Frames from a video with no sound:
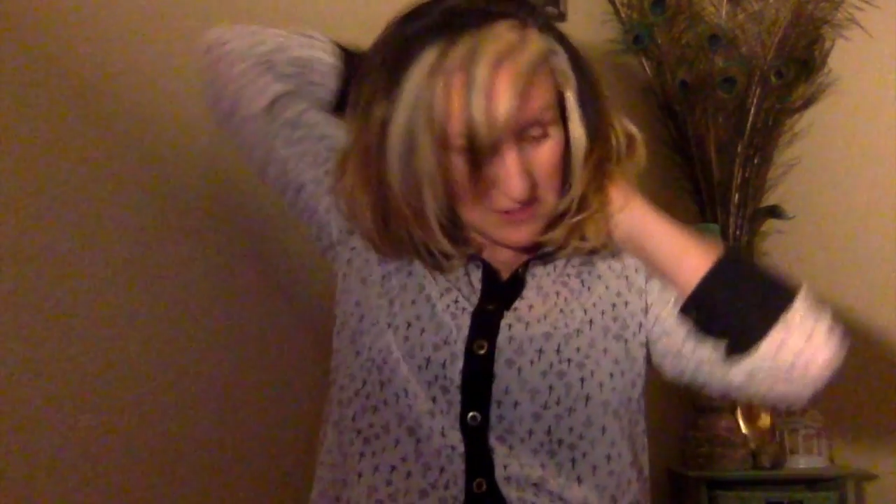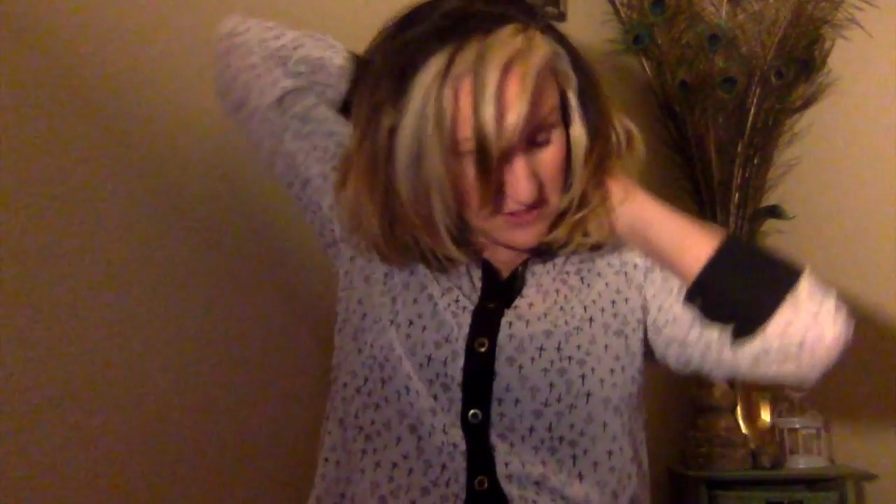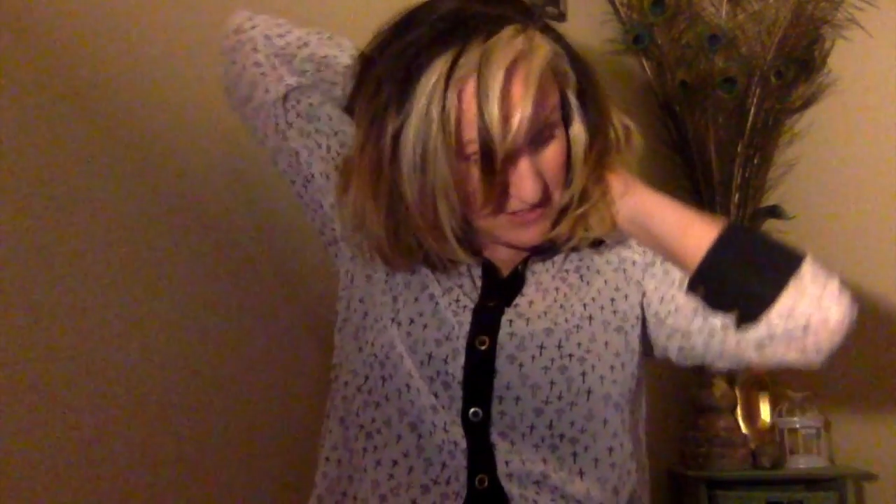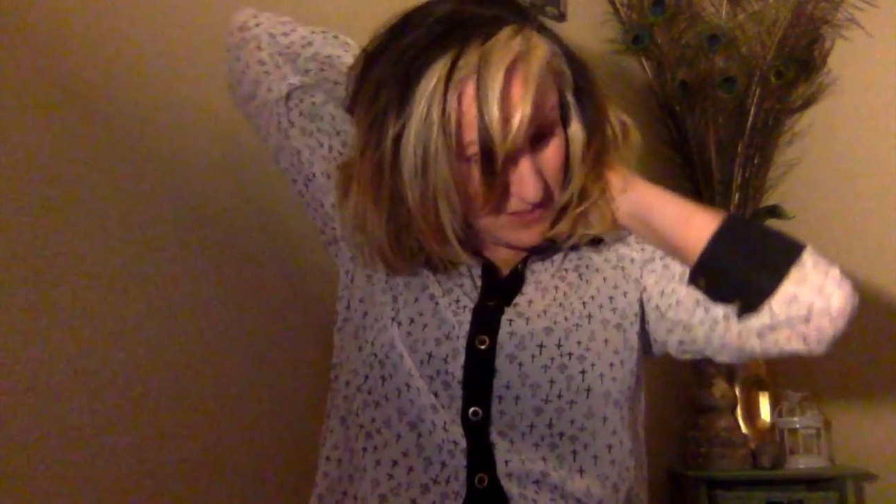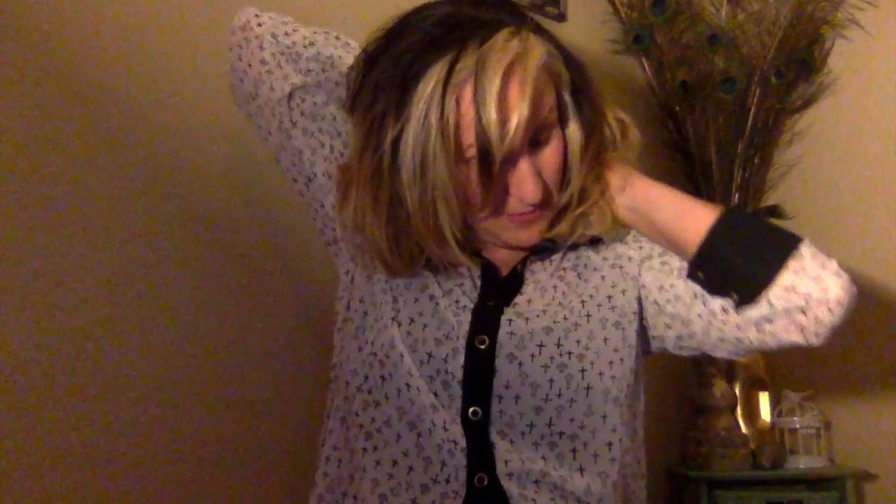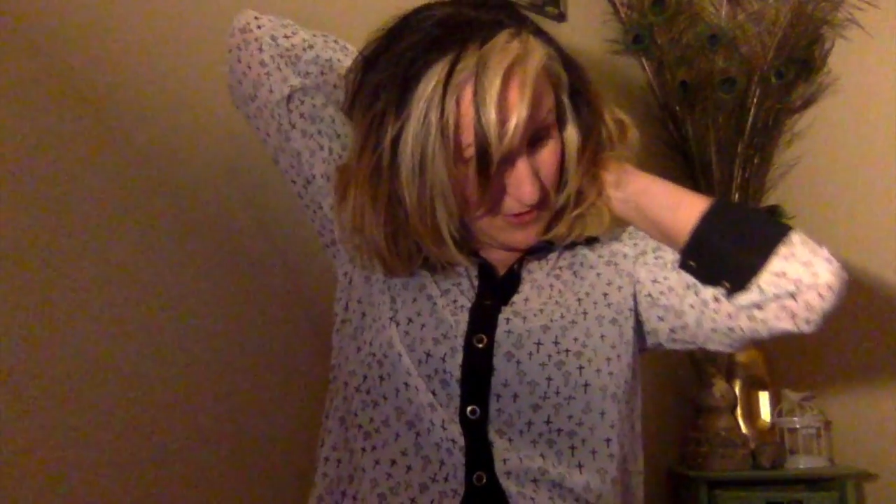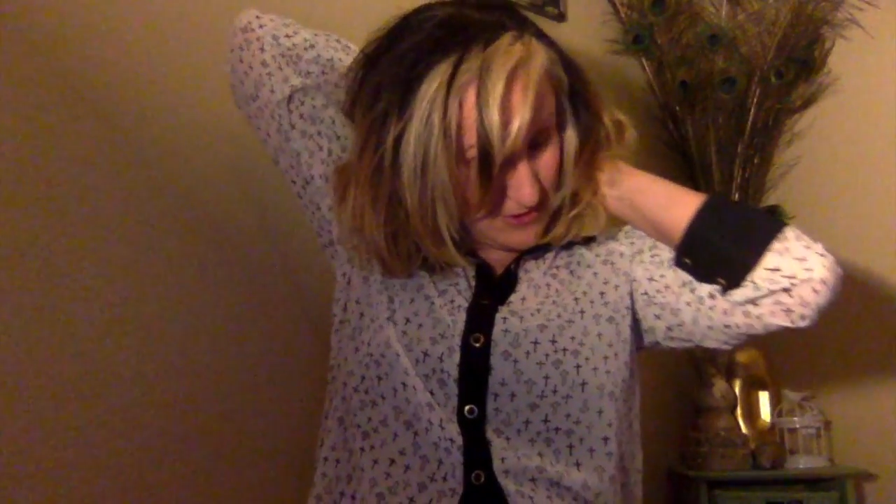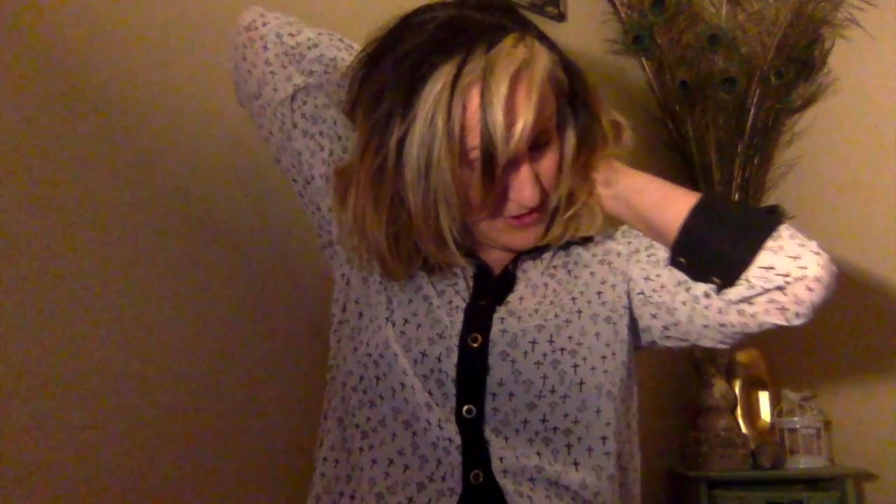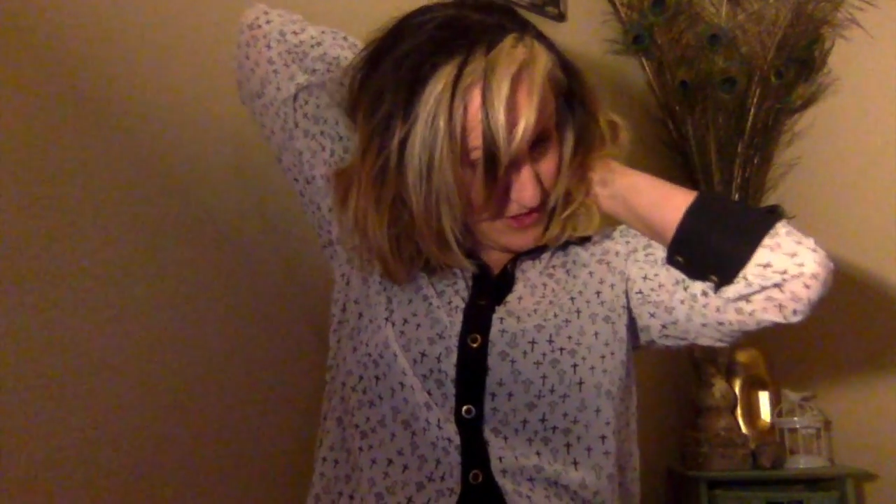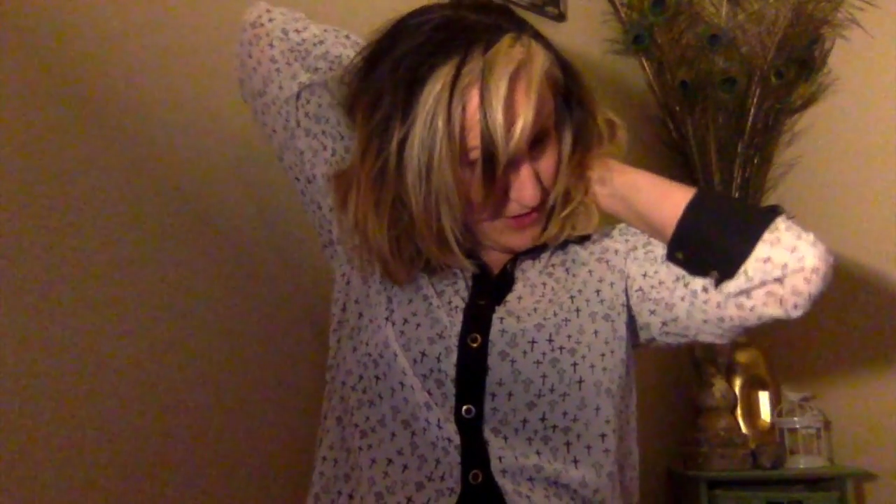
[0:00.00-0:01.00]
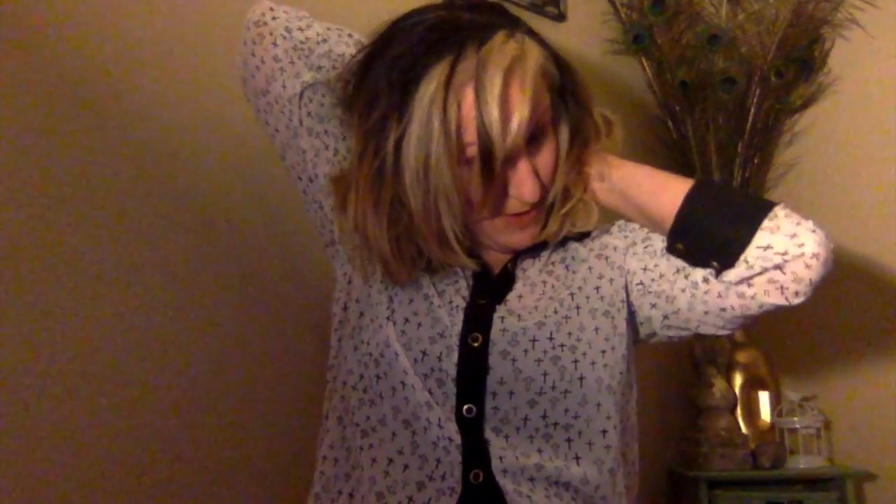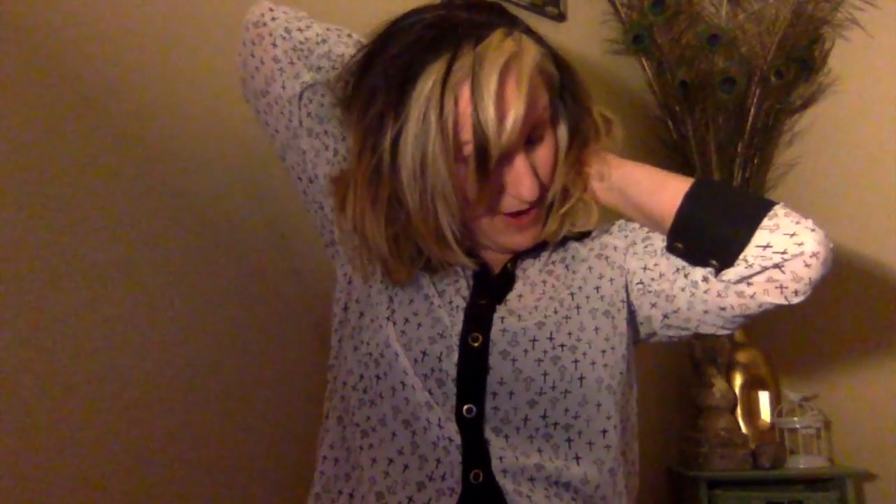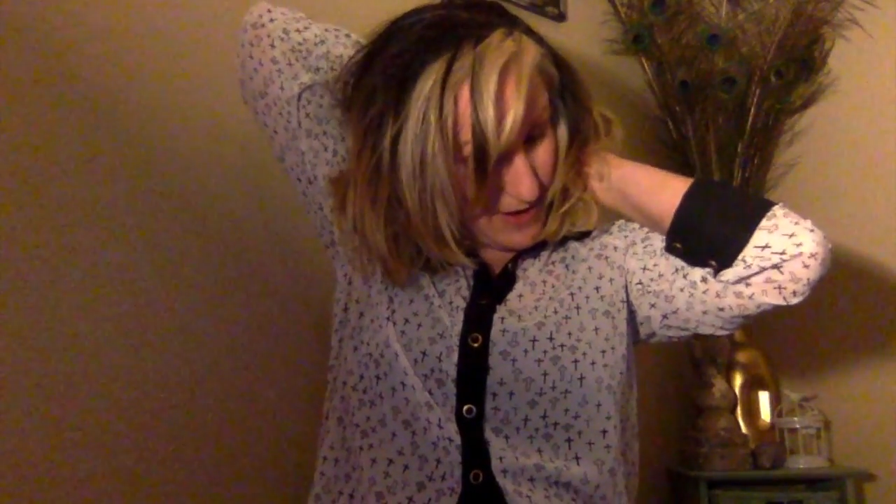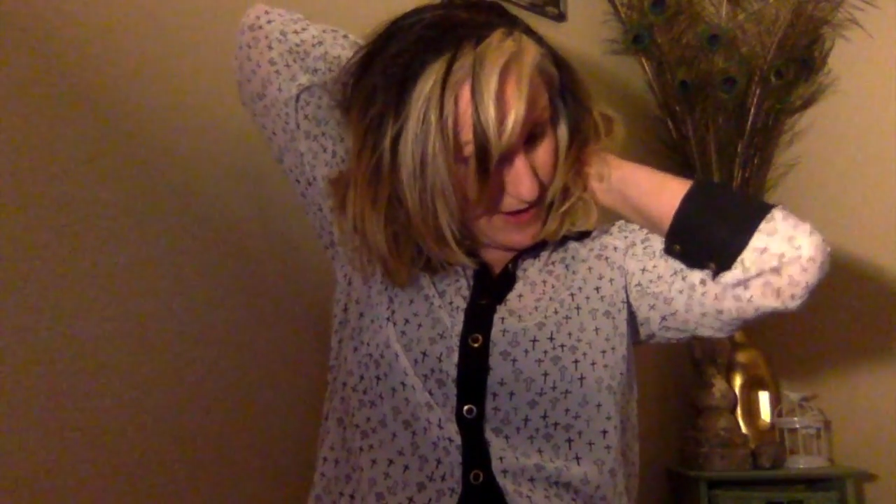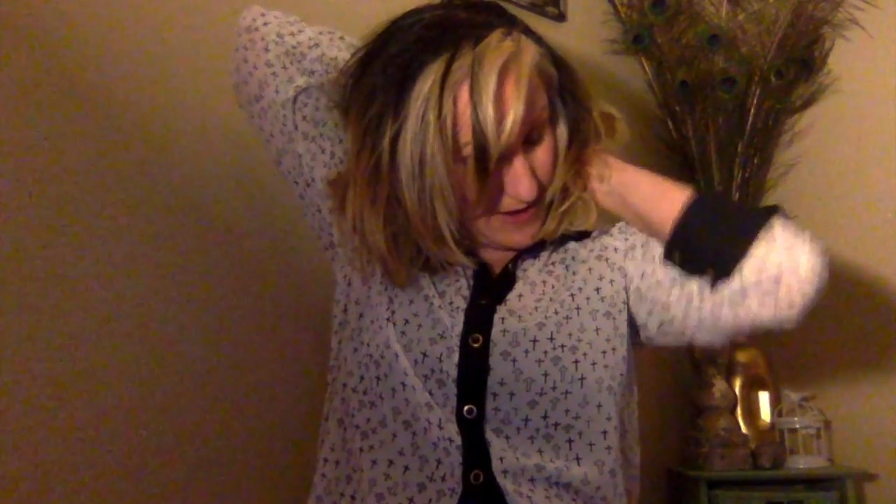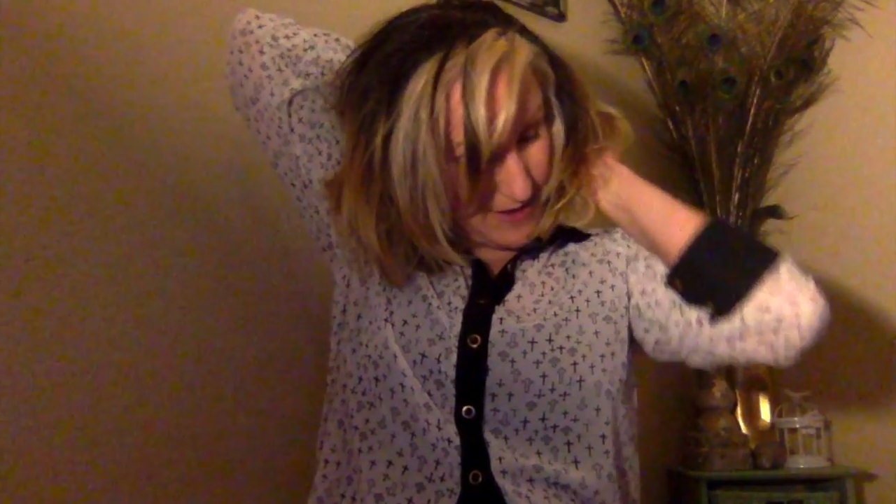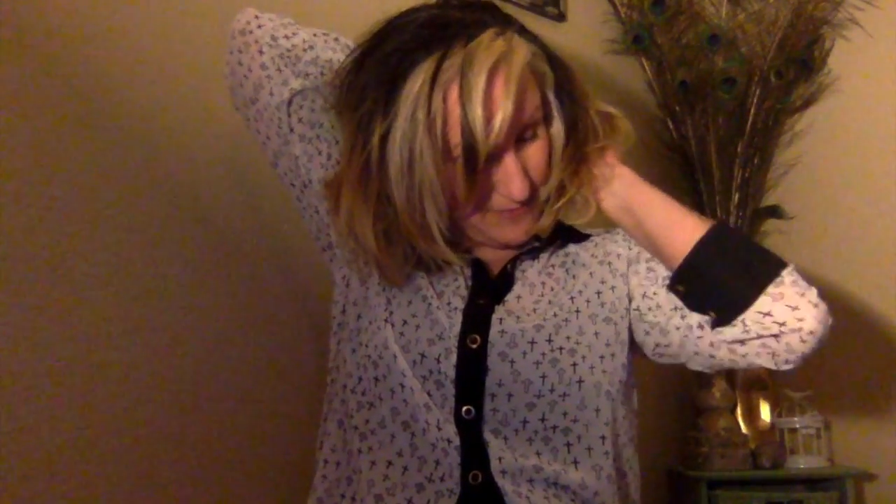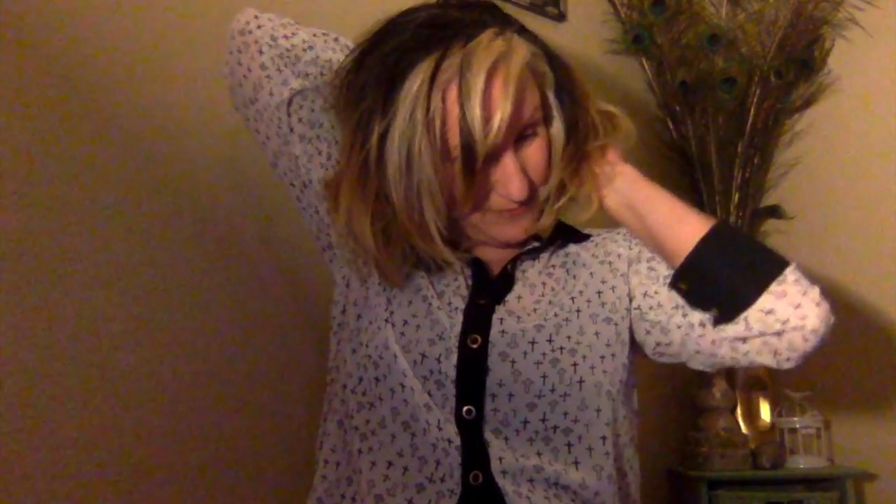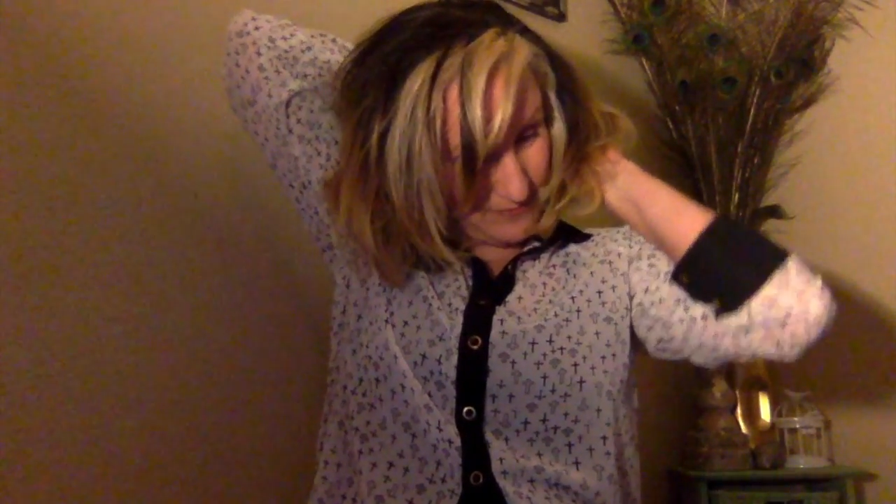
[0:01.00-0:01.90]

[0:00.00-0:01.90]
Some girls can rock it.